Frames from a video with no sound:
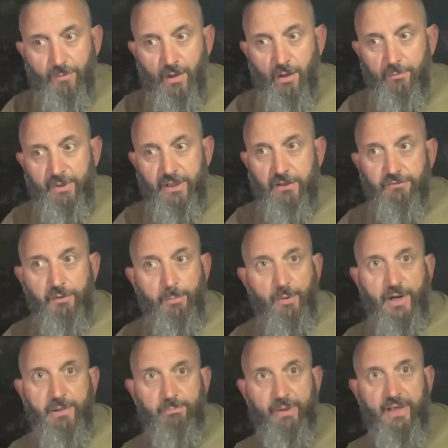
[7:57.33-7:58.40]
I mean, if a
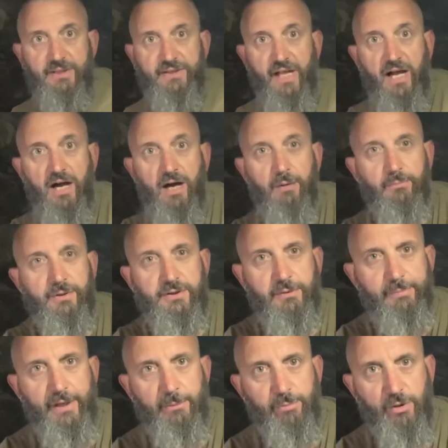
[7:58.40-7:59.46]
bream picks that up, it's a
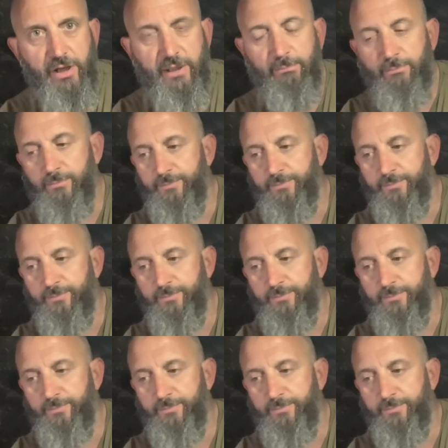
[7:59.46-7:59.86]
big bream,